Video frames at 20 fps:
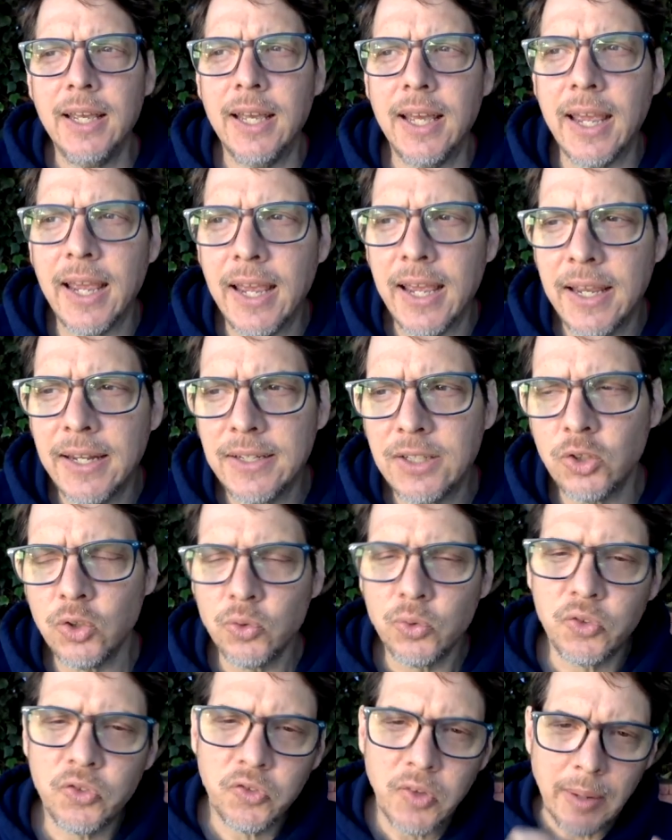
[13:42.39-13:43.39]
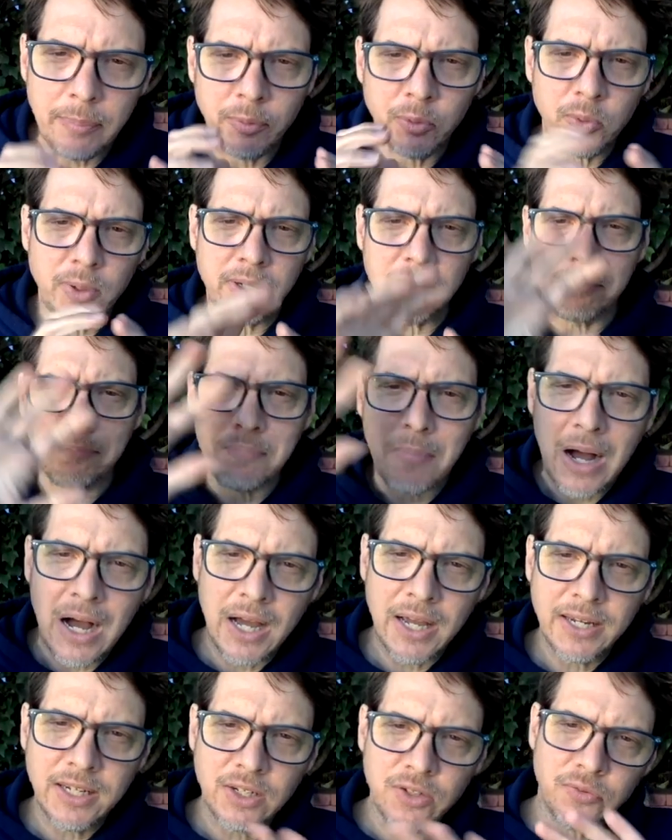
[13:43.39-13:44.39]
and you separate
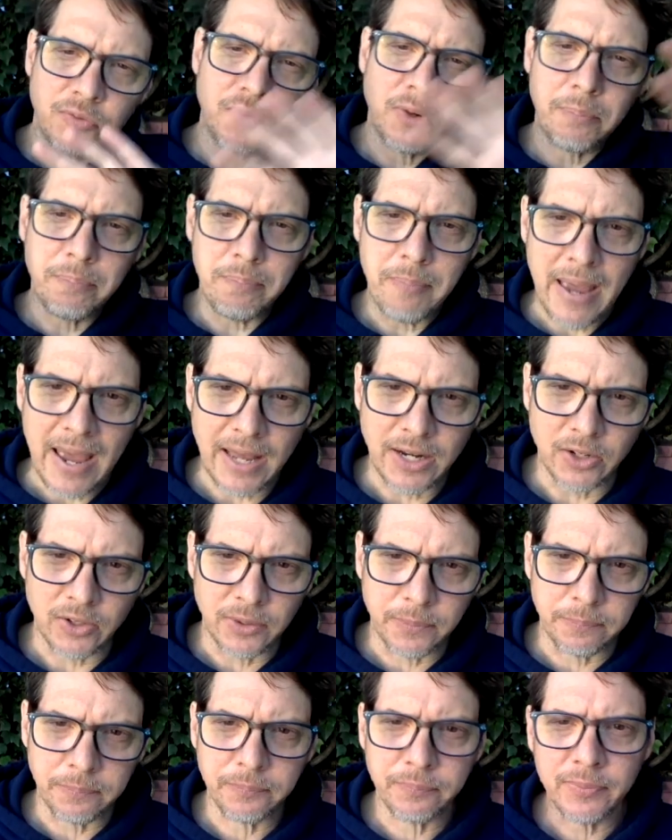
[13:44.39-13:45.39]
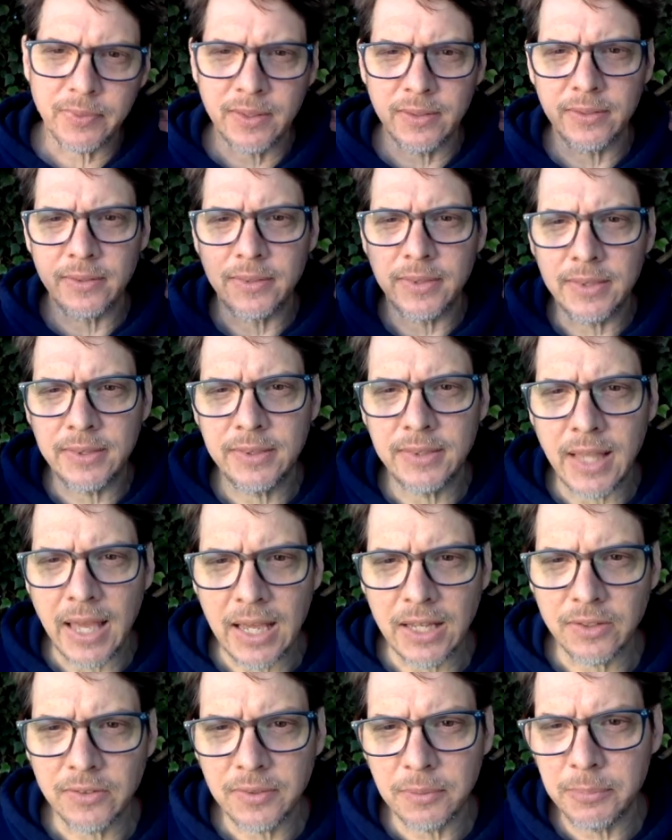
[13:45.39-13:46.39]
mind from matter,
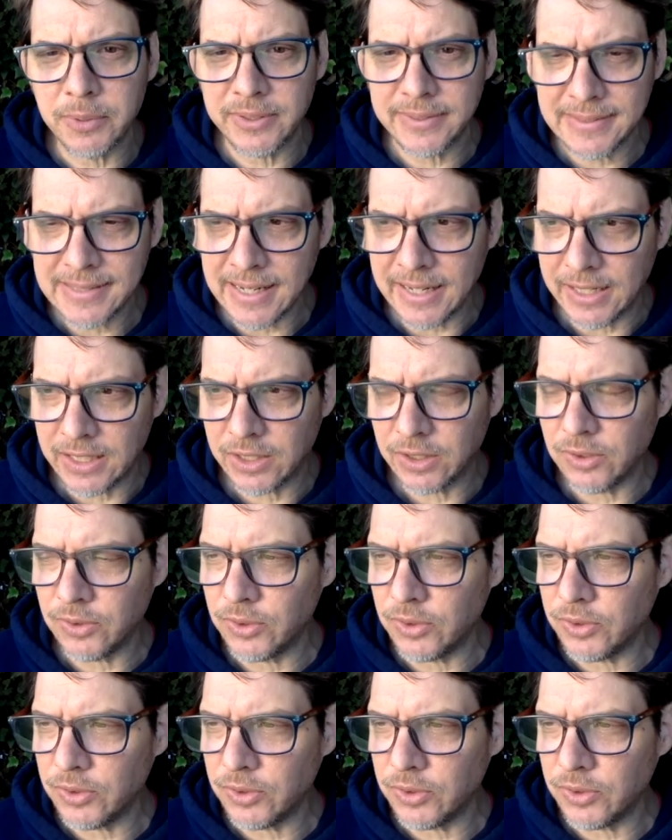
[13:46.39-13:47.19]
that's a mistake.